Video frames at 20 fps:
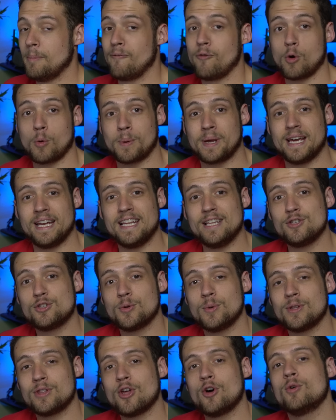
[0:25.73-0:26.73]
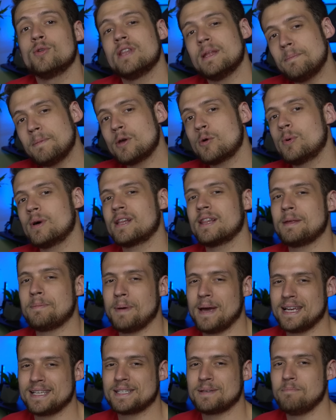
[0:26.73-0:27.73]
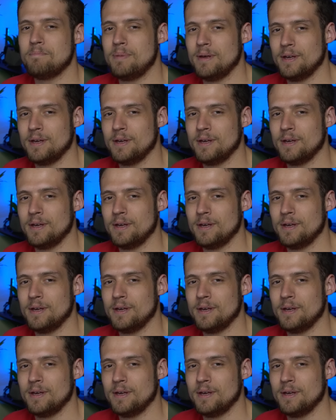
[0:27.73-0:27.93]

Before we get into it though, let me quickly pay some